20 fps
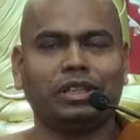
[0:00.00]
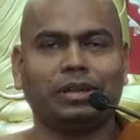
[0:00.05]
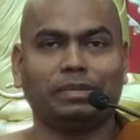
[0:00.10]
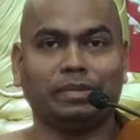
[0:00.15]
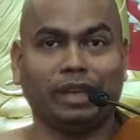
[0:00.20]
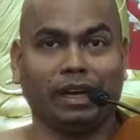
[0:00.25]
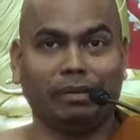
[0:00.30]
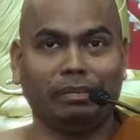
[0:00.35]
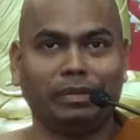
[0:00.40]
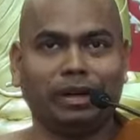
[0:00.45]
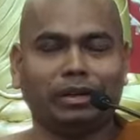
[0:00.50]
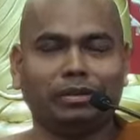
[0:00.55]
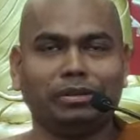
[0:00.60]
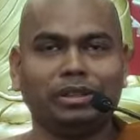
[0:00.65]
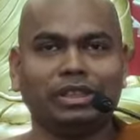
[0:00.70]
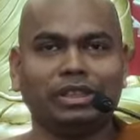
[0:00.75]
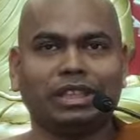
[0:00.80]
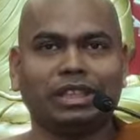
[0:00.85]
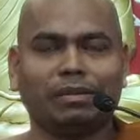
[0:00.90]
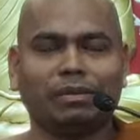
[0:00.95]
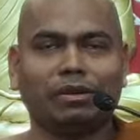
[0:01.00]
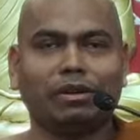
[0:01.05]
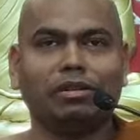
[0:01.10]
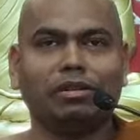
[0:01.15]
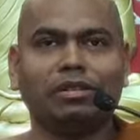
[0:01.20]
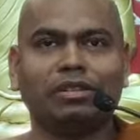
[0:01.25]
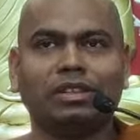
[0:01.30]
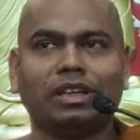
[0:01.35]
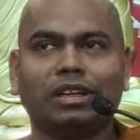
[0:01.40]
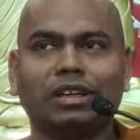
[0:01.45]
Dhamma which I'm going to
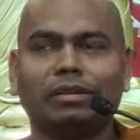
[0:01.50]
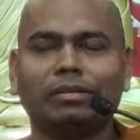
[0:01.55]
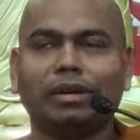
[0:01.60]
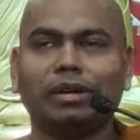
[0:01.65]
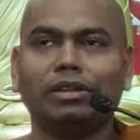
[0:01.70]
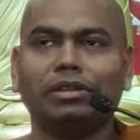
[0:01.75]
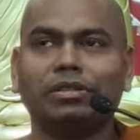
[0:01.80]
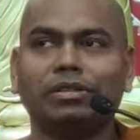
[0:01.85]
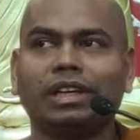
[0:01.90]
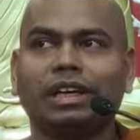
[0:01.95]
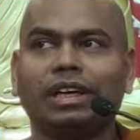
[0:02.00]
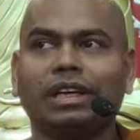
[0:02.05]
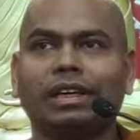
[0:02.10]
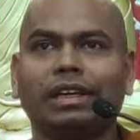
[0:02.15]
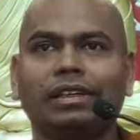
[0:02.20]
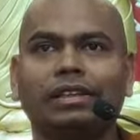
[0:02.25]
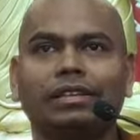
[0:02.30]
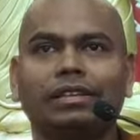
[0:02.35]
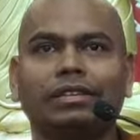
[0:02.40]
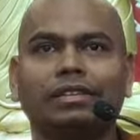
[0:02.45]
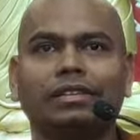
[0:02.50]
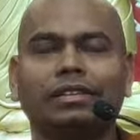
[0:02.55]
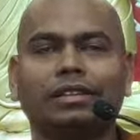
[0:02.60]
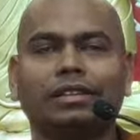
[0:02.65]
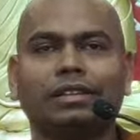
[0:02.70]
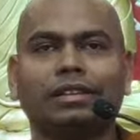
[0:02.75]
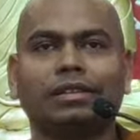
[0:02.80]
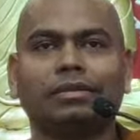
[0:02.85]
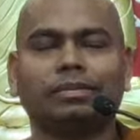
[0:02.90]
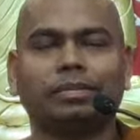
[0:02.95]
talk about today is
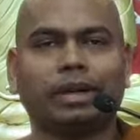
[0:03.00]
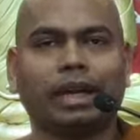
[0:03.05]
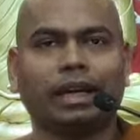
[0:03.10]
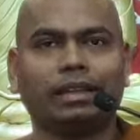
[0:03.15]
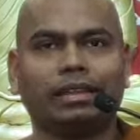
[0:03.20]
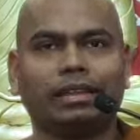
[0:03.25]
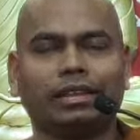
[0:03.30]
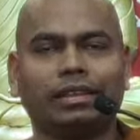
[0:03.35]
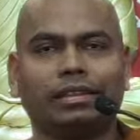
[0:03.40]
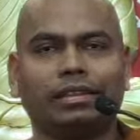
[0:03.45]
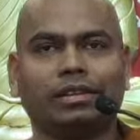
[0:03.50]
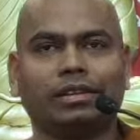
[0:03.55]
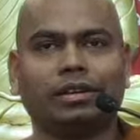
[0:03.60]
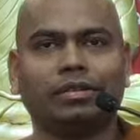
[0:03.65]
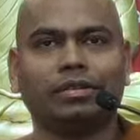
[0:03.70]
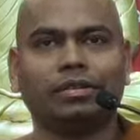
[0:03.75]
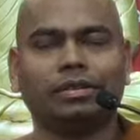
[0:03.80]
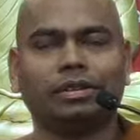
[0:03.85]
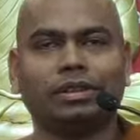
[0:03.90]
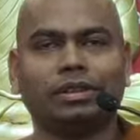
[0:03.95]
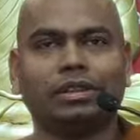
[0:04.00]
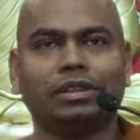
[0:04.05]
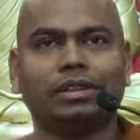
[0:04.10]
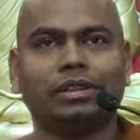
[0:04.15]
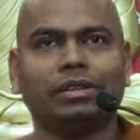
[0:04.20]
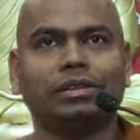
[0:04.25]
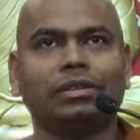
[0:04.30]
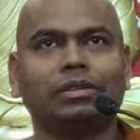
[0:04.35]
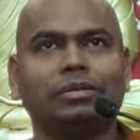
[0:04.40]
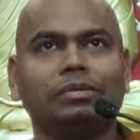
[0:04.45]
the practice of
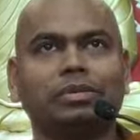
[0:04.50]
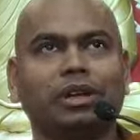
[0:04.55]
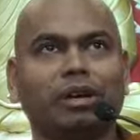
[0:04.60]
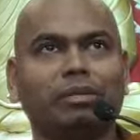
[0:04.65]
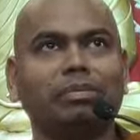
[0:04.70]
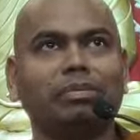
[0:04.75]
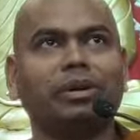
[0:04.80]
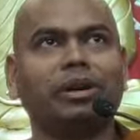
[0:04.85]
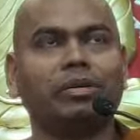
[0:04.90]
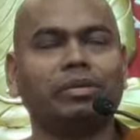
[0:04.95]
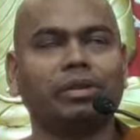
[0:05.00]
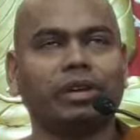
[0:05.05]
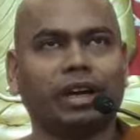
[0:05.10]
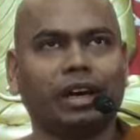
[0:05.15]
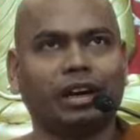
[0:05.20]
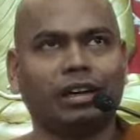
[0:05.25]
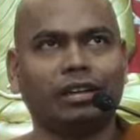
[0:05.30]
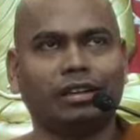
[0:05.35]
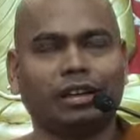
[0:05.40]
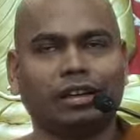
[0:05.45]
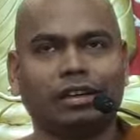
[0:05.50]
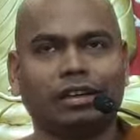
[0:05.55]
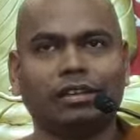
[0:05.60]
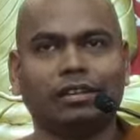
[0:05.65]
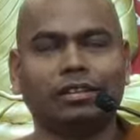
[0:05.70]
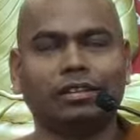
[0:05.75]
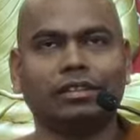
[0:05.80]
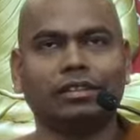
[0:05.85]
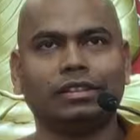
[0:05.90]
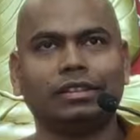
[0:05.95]
Brahma Vihara,
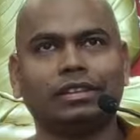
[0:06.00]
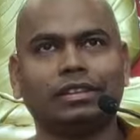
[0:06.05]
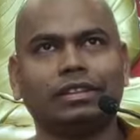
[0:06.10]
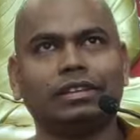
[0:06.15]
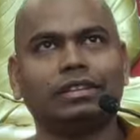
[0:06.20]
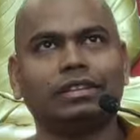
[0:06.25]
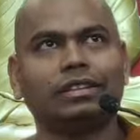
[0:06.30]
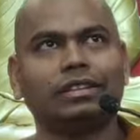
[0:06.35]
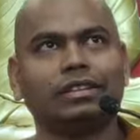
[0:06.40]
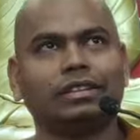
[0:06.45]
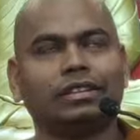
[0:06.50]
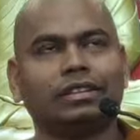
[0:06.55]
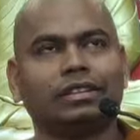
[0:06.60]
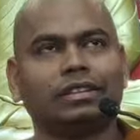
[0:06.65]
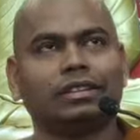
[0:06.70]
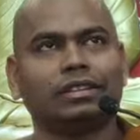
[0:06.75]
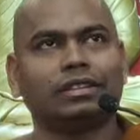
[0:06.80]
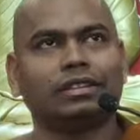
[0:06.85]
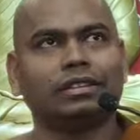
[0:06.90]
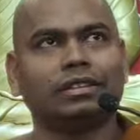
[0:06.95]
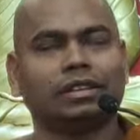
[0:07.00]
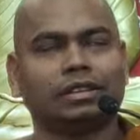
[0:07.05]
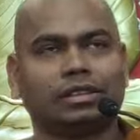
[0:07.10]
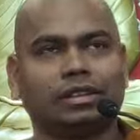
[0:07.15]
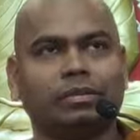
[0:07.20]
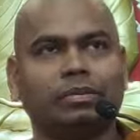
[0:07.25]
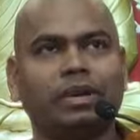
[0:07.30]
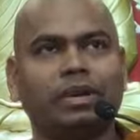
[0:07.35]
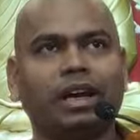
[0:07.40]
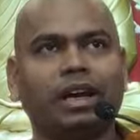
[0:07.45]
the
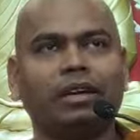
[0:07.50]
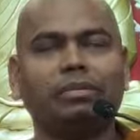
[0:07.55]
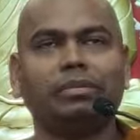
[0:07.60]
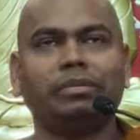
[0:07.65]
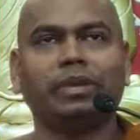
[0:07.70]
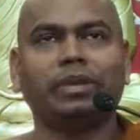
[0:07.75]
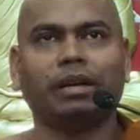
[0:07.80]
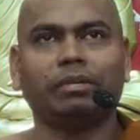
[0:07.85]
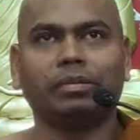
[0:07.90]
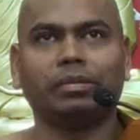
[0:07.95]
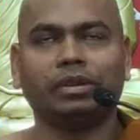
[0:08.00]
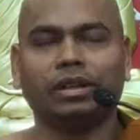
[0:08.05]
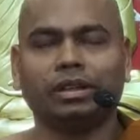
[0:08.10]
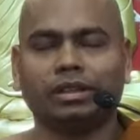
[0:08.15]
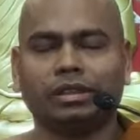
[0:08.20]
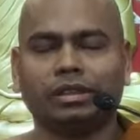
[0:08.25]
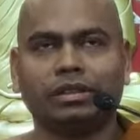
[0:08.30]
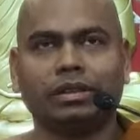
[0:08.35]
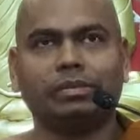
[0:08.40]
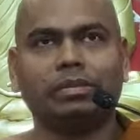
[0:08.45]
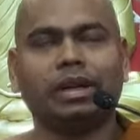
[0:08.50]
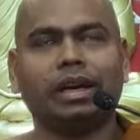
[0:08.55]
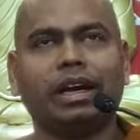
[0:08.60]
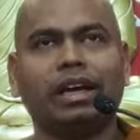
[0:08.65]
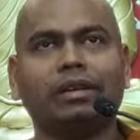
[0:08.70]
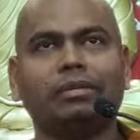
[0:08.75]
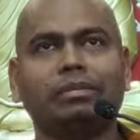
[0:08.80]
sublime